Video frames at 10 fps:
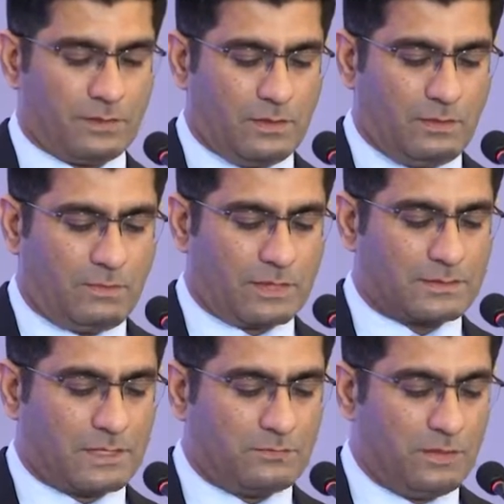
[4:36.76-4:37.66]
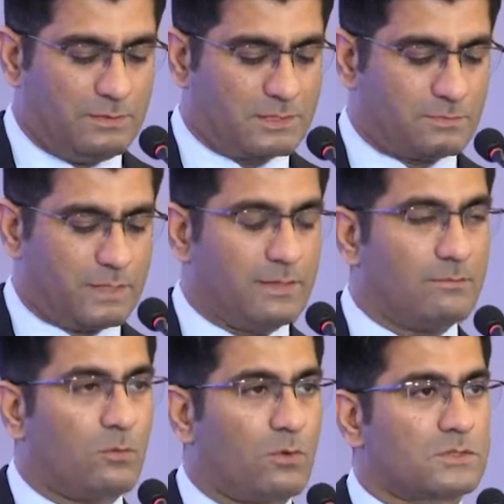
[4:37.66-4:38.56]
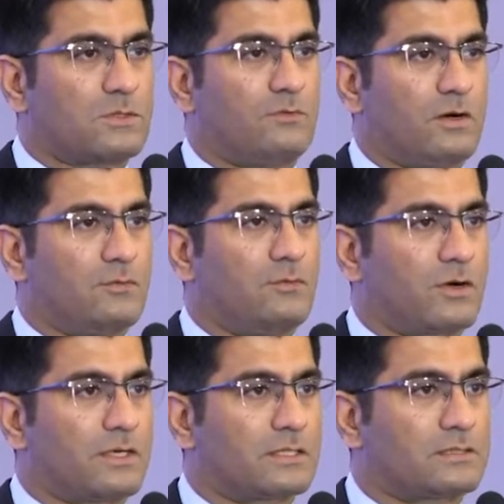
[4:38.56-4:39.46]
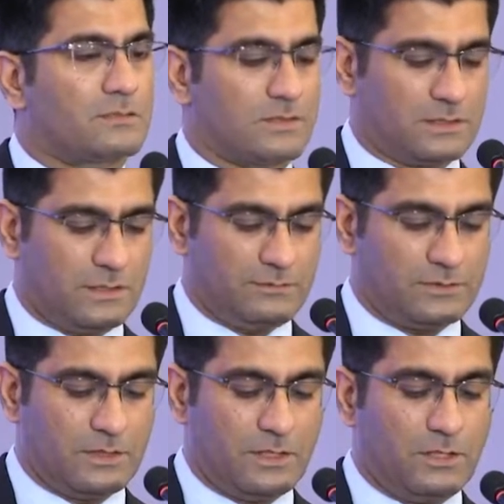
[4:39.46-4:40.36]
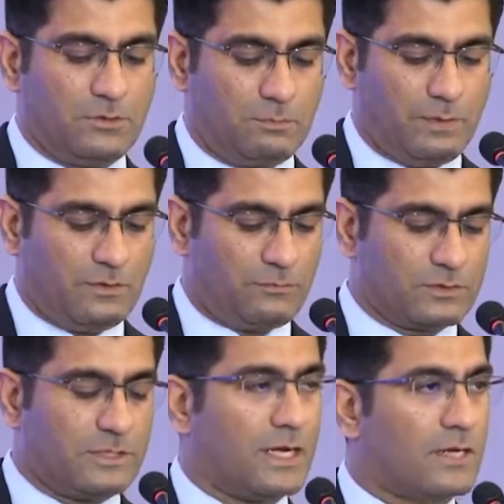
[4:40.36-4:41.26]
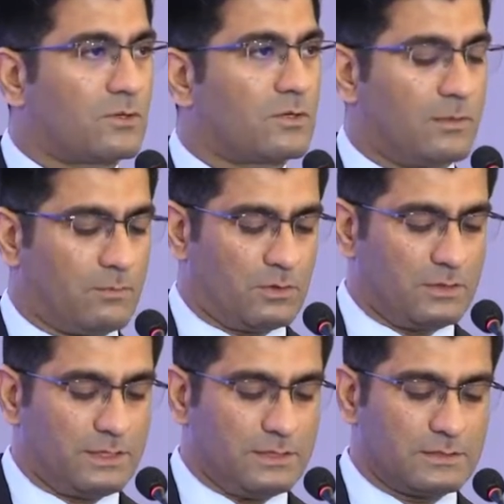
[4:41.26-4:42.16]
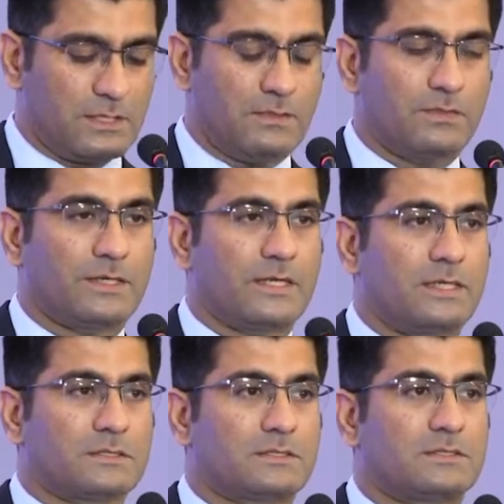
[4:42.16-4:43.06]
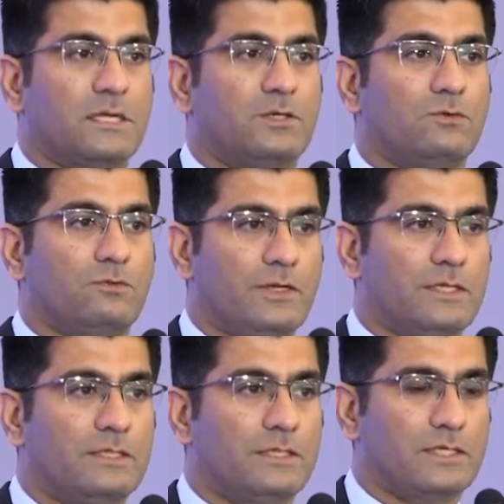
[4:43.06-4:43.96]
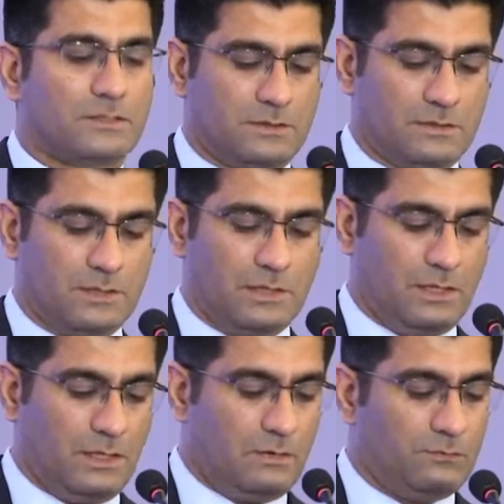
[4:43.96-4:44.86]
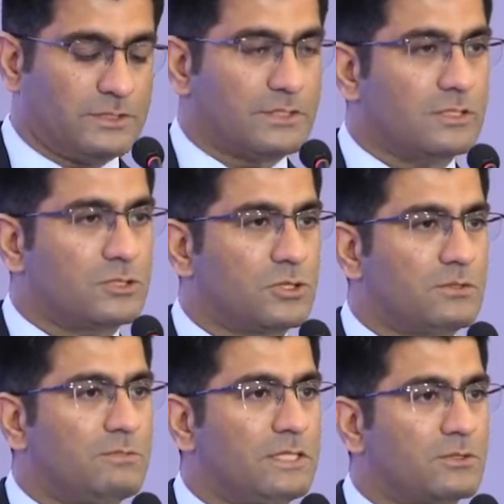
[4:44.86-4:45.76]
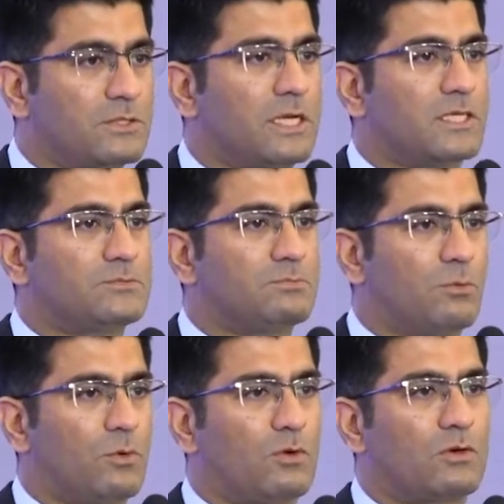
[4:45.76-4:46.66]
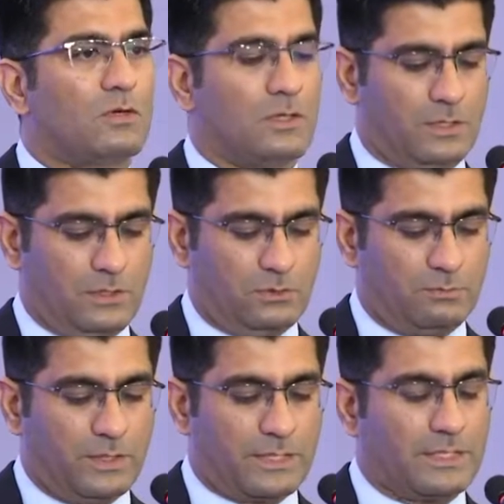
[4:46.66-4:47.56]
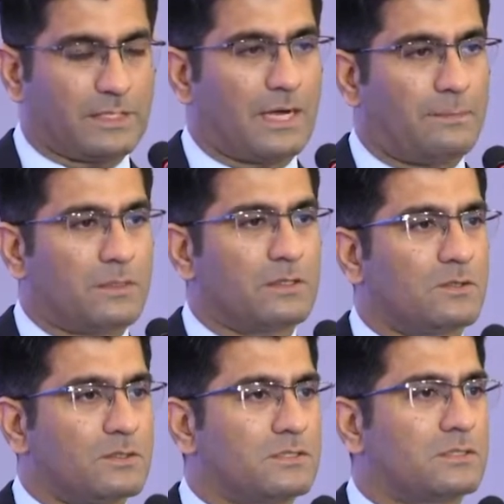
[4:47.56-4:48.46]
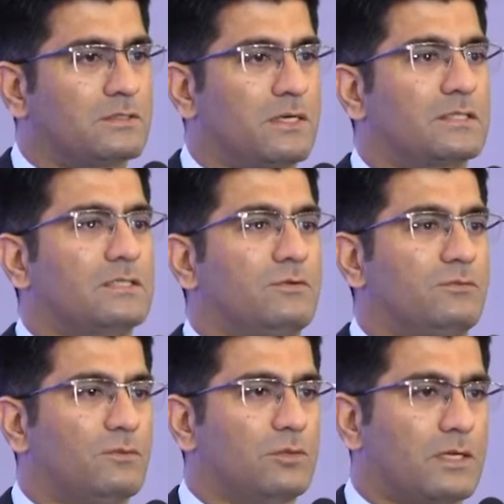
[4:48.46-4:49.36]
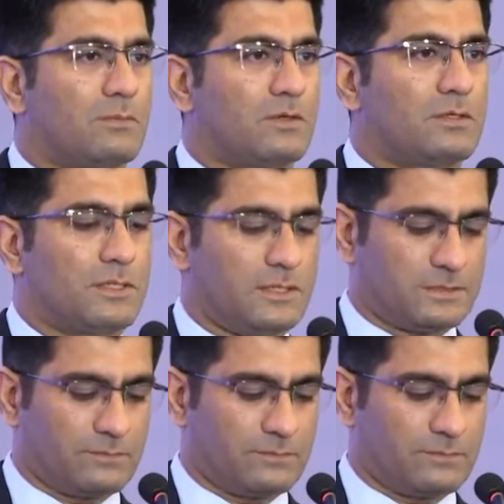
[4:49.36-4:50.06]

Pakistan will be spending most of our foreign exchange reserves to pay for the agro-commodities that are necessary to feed the nation, which should be utilized more to bring in capital goods rather than food commodities.